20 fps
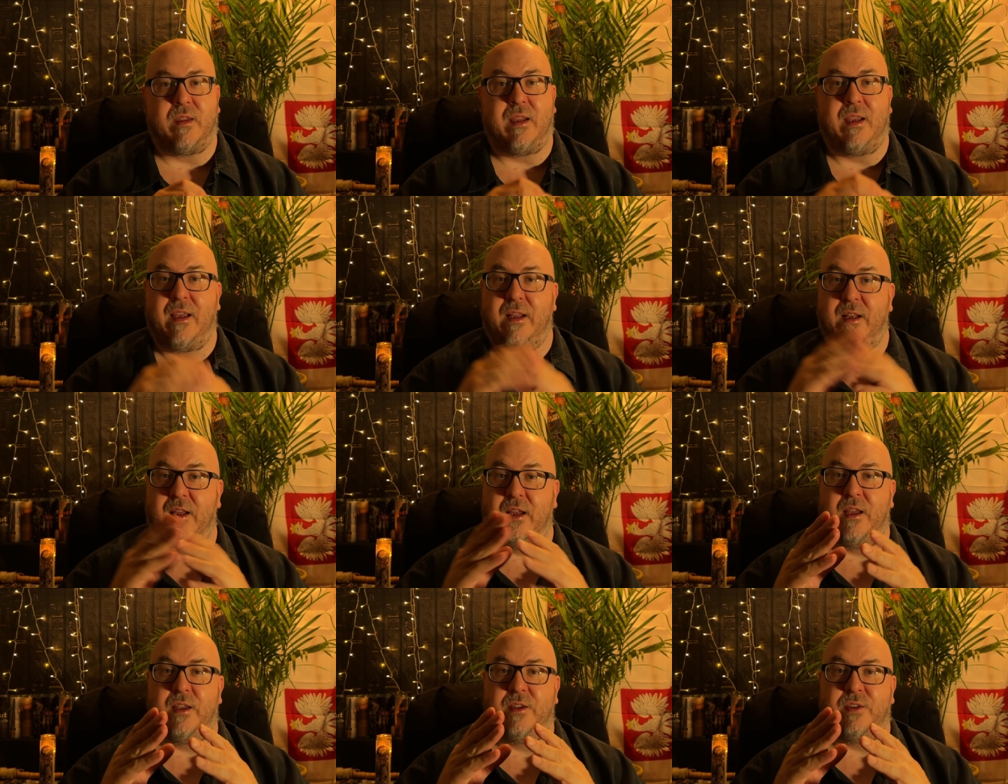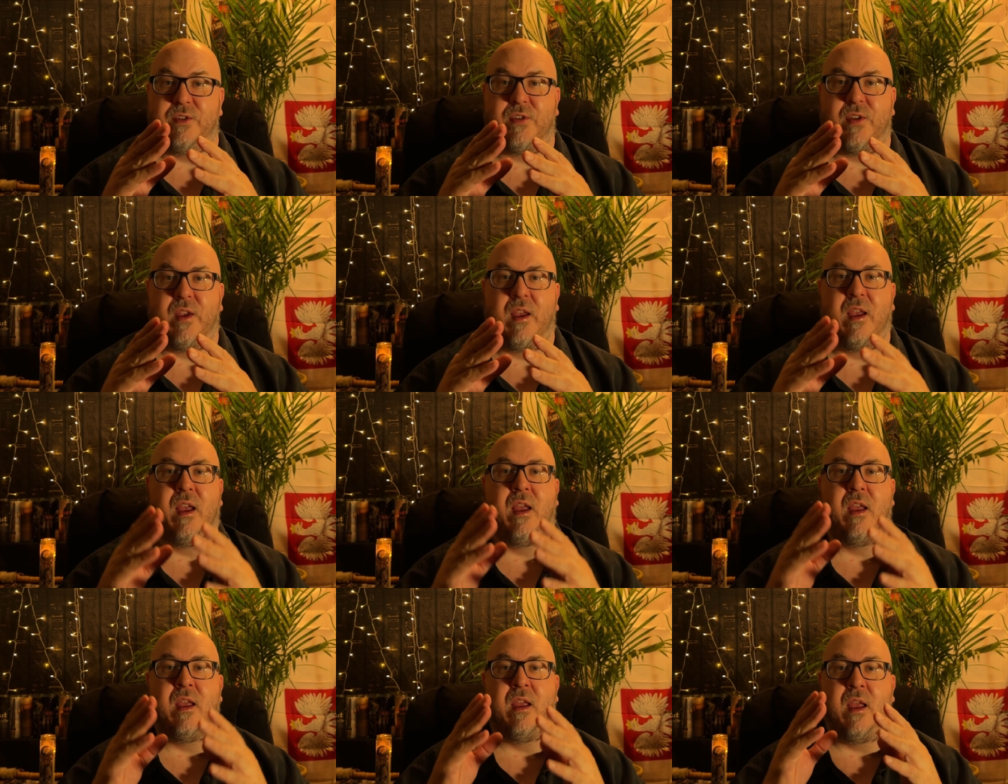It is,
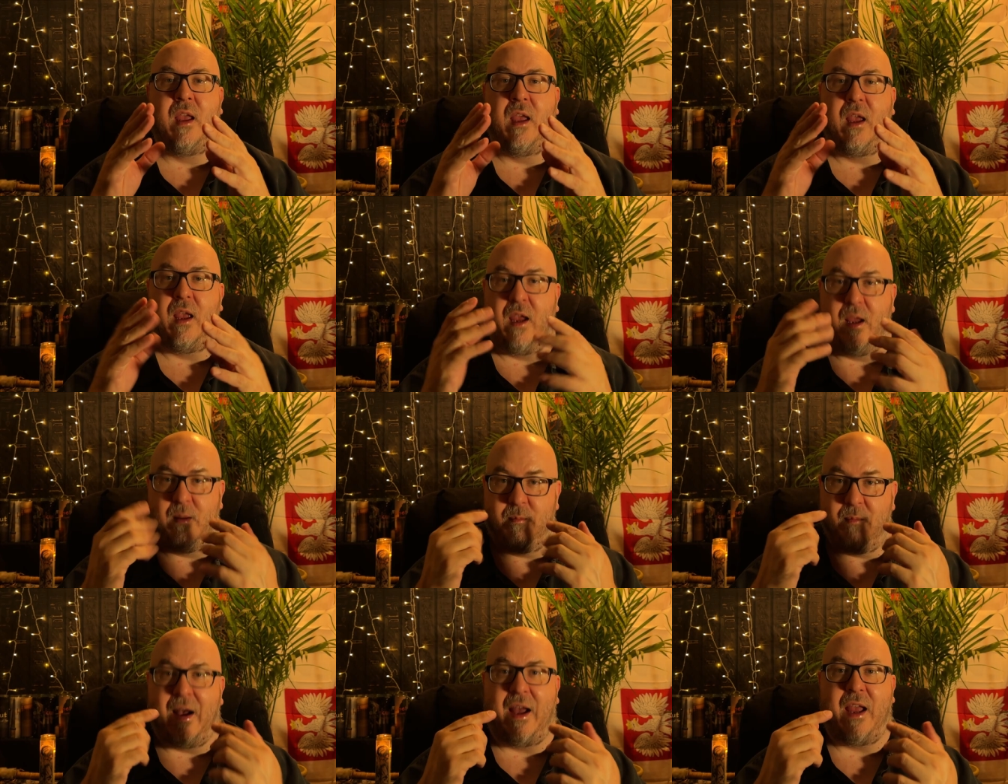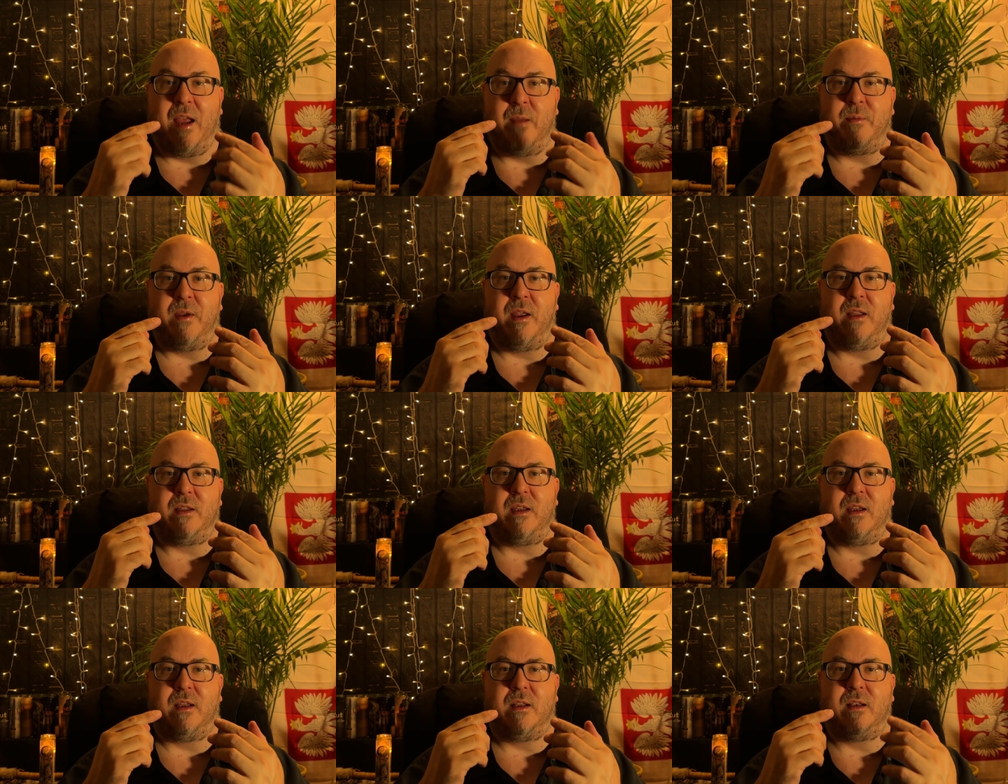in my
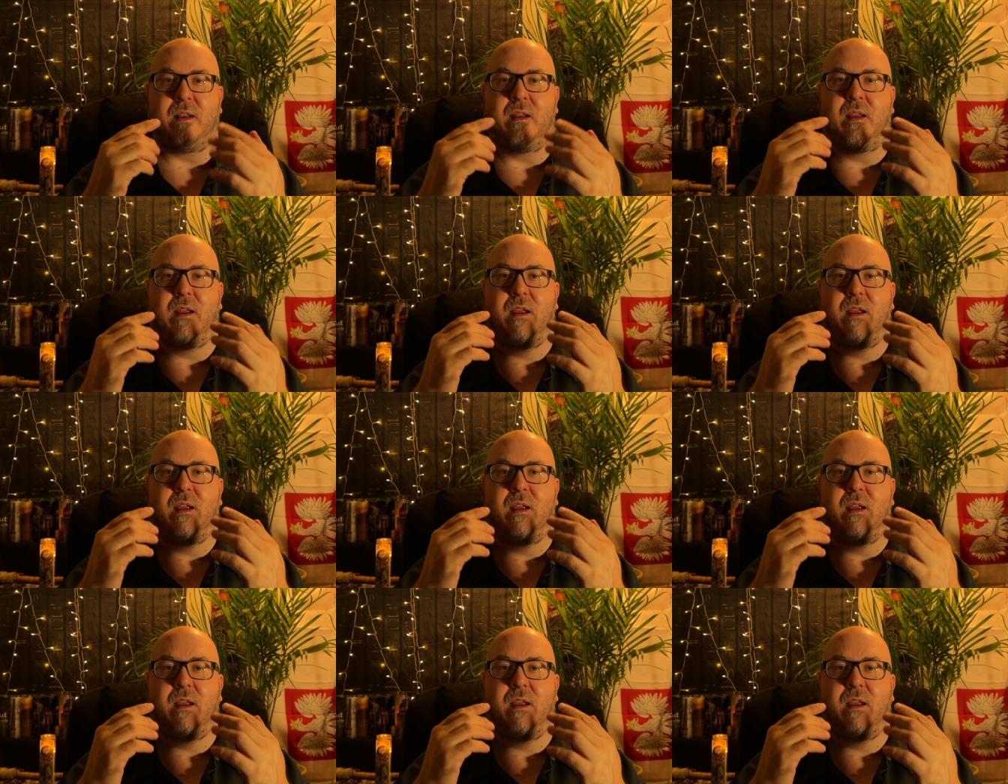opinion,